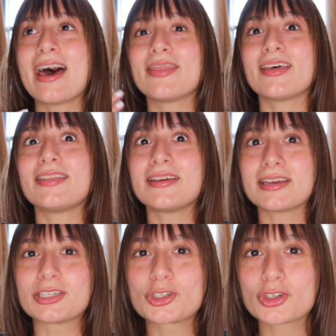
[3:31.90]
And then the
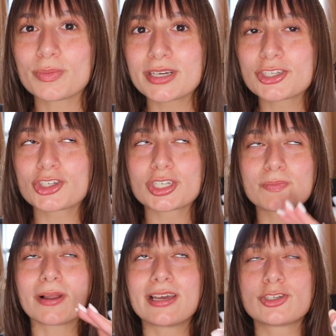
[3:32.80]
instruments
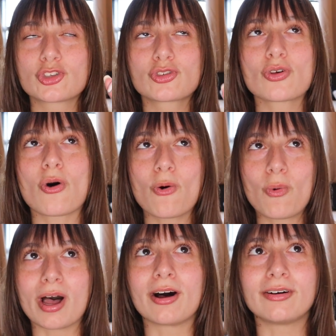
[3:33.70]
just play so
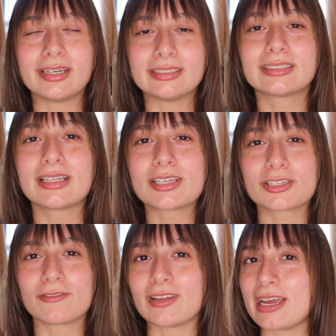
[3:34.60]
well into this
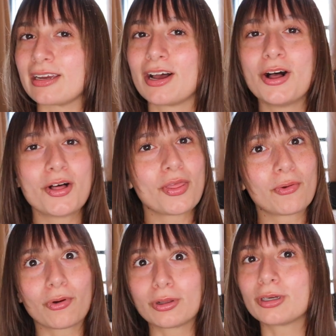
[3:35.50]
of like the
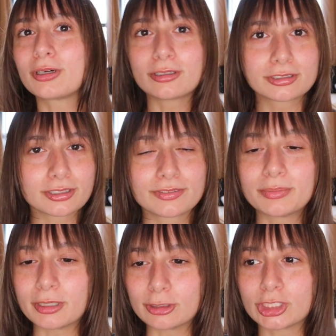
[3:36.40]
roller coaster of
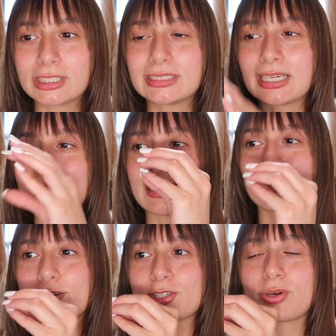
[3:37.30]
emotions, and then
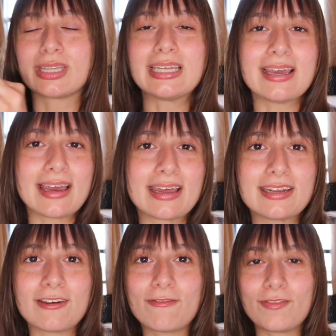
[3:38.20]
also at the end
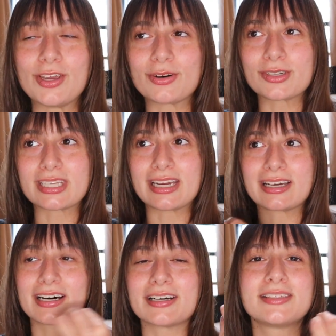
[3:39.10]
it feels
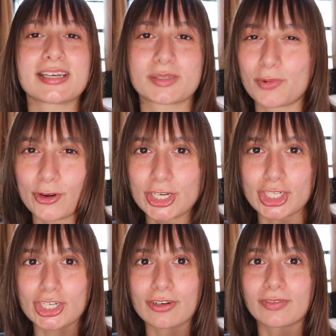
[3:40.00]
like a
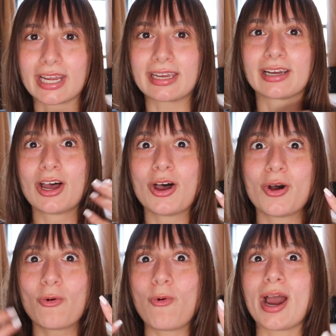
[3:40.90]
desperation of like,
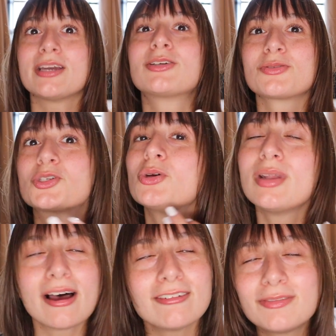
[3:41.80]
why don't you
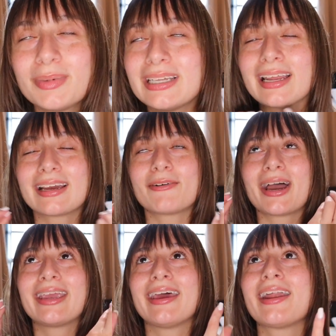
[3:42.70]
love me, like
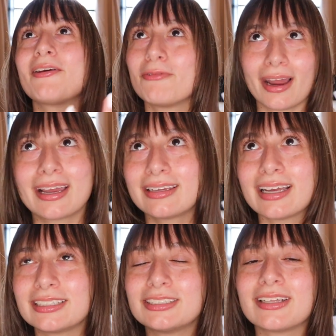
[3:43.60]
why can't I
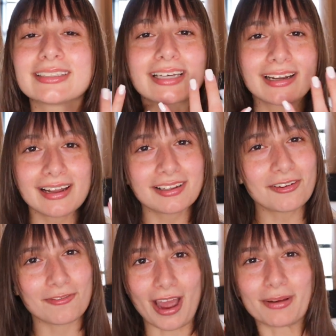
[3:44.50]
recognize you? That's kind of like
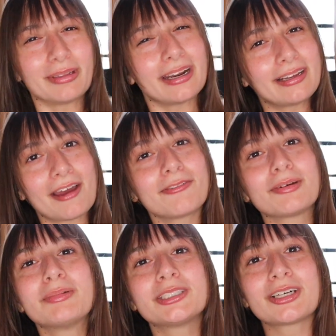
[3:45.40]
the vibe that I get
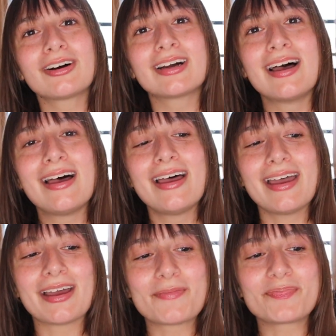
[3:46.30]
from the song.
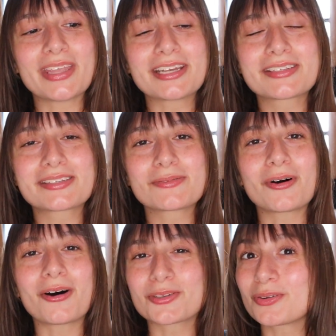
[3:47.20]
And it's
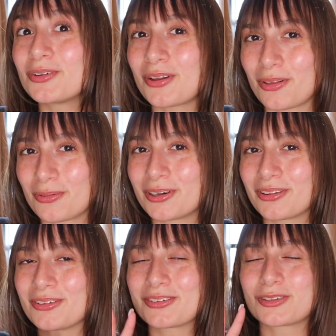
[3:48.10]
also another one of
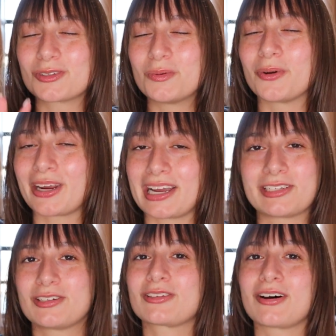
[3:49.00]
those super
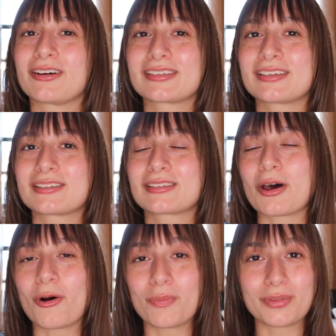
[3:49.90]
catchy songs, is
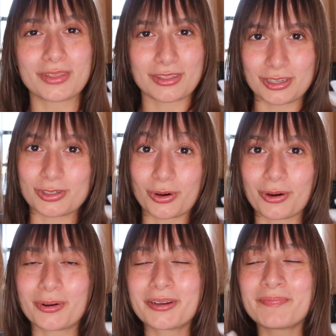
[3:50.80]
the Open the
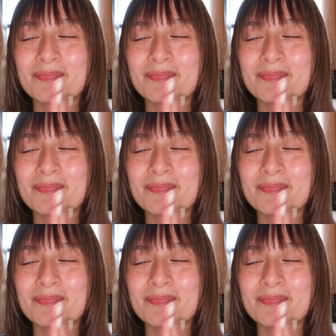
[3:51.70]
Door one.